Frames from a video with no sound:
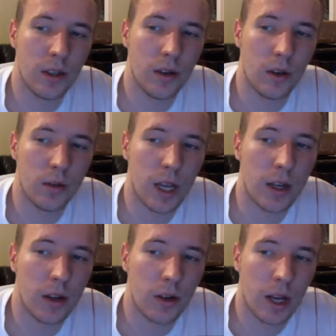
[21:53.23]

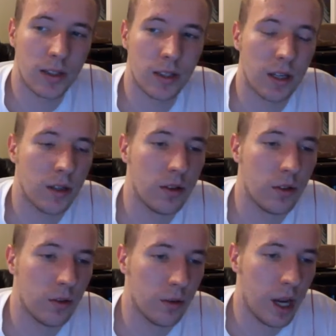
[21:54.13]
Tannehill hasn't had to
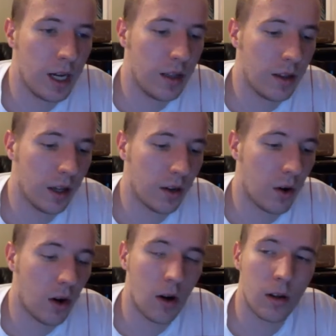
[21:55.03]
do anything at
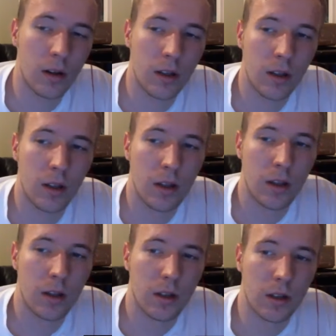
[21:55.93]
all
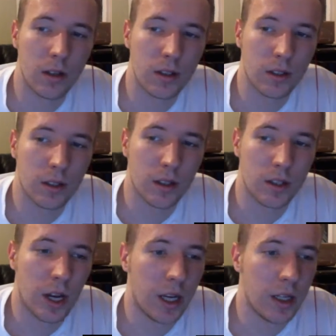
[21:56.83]
because
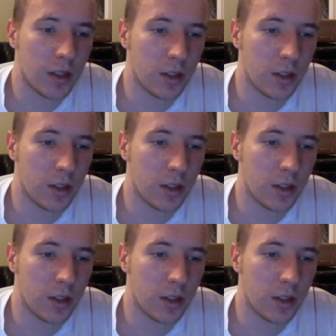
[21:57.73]
Ajayi has